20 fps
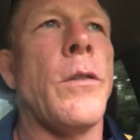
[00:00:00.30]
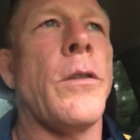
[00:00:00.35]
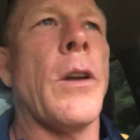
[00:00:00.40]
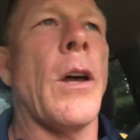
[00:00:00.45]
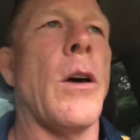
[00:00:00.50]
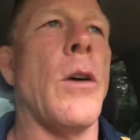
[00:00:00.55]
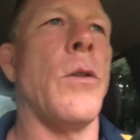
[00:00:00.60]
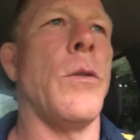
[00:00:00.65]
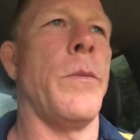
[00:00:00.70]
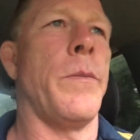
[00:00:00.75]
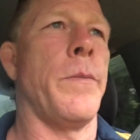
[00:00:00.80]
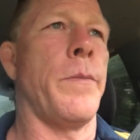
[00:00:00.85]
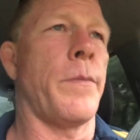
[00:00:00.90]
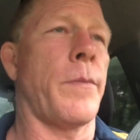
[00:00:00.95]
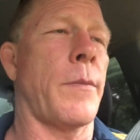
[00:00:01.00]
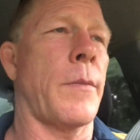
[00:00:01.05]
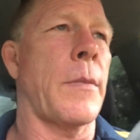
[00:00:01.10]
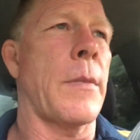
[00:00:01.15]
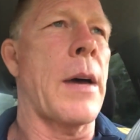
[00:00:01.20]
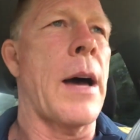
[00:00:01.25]
So
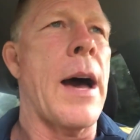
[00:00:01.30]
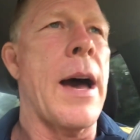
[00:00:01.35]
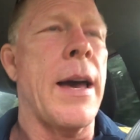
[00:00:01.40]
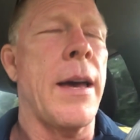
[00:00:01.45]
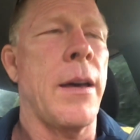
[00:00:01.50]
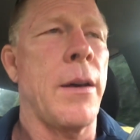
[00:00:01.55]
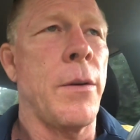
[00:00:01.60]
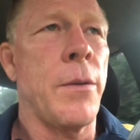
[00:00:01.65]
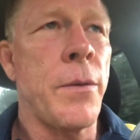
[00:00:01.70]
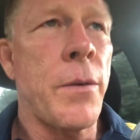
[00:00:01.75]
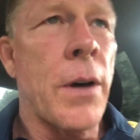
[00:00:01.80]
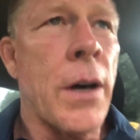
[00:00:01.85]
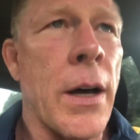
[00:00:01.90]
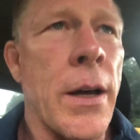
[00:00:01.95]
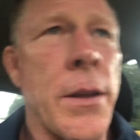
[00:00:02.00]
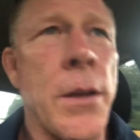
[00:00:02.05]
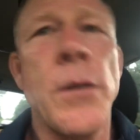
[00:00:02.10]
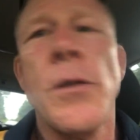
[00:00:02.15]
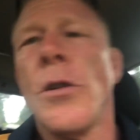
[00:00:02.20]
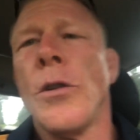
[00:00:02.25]
I have,
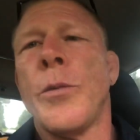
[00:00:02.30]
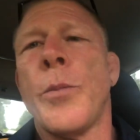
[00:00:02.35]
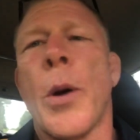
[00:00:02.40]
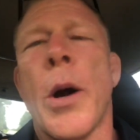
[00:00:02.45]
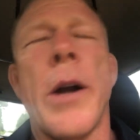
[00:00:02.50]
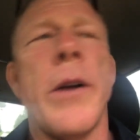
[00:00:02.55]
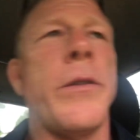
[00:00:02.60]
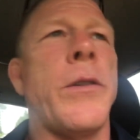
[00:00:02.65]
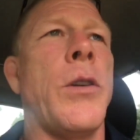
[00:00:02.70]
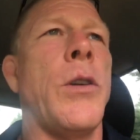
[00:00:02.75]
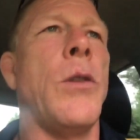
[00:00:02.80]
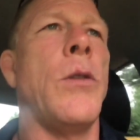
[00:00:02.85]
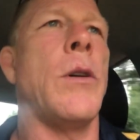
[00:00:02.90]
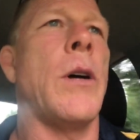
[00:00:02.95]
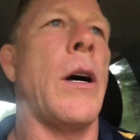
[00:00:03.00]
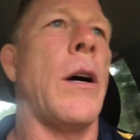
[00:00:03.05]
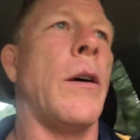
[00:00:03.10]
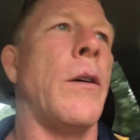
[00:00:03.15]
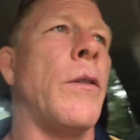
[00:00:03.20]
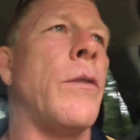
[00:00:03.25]
this is part 2
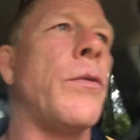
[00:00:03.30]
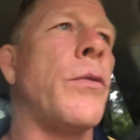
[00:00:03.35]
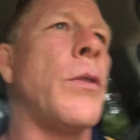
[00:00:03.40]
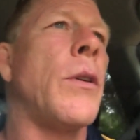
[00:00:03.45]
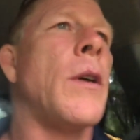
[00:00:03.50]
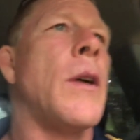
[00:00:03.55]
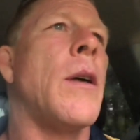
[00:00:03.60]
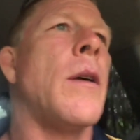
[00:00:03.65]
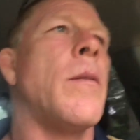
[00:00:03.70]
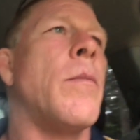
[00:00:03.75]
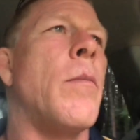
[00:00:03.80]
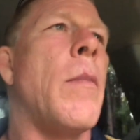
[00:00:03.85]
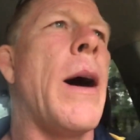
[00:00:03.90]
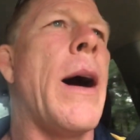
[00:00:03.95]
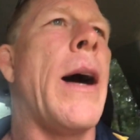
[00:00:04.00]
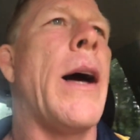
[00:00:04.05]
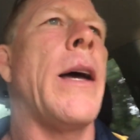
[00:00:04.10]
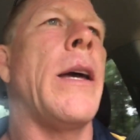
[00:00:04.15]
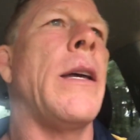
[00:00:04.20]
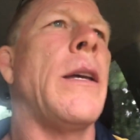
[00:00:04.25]
of
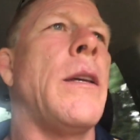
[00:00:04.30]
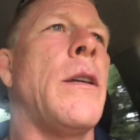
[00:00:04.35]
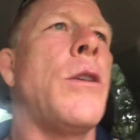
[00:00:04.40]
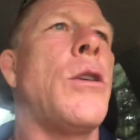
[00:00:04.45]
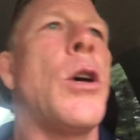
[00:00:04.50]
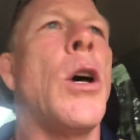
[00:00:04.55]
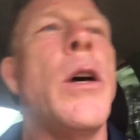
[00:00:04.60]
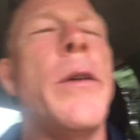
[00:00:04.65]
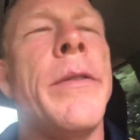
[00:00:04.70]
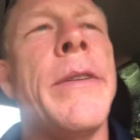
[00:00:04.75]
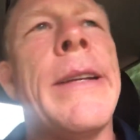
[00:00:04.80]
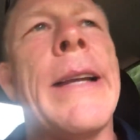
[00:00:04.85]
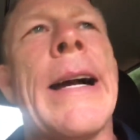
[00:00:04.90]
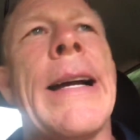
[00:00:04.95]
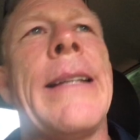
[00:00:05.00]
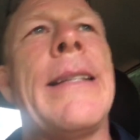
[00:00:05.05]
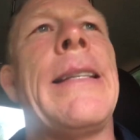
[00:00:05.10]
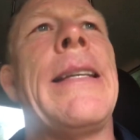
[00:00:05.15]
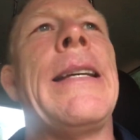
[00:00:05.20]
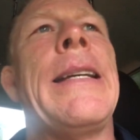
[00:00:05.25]
my
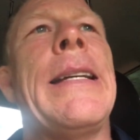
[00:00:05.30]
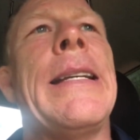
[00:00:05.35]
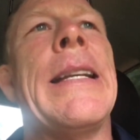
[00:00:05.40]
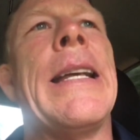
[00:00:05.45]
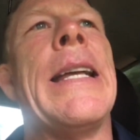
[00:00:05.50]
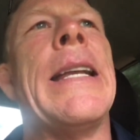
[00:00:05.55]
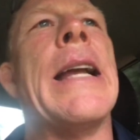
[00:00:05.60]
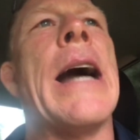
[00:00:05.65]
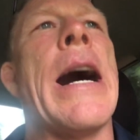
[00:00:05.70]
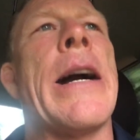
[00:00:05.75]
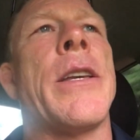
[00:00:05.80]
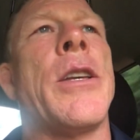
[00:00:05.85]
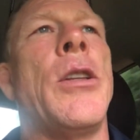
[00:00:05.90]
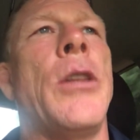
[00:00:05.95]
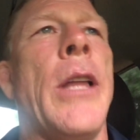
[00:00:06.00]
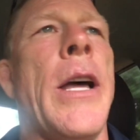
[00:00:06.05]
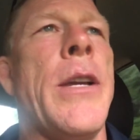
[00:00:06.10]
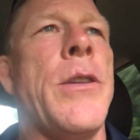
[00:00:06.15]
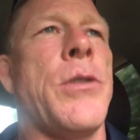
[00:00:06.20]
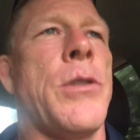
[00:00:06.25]
COVID-19
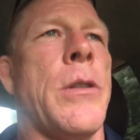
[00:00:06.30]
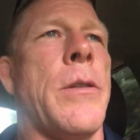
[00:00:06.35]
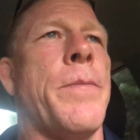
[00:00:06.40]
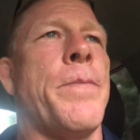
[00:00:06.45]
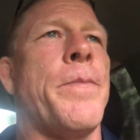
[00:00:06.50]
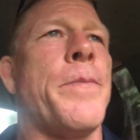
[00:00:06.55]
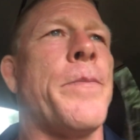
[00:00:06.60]
inoculation.